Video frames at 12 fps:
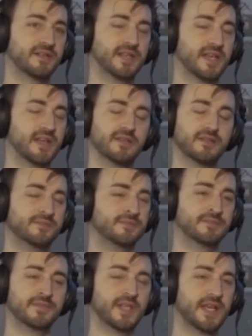
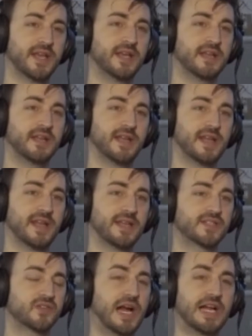It
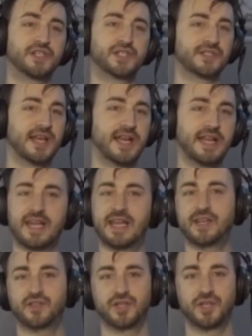scratches that
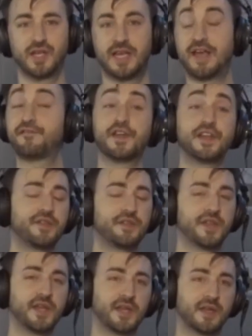itch. If
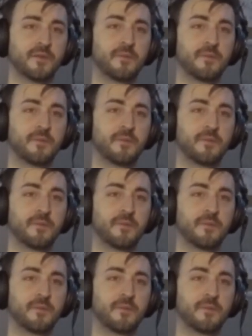anything,